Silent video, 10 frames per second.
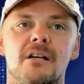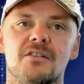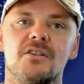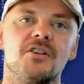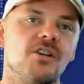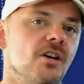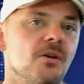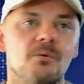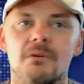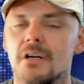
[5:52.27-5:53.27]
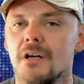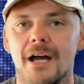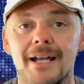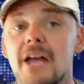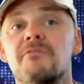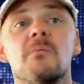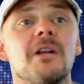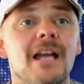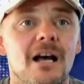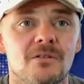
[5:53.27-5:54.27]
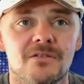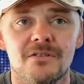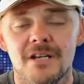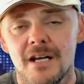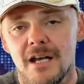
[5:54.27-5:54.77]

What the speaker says: to you and everybody else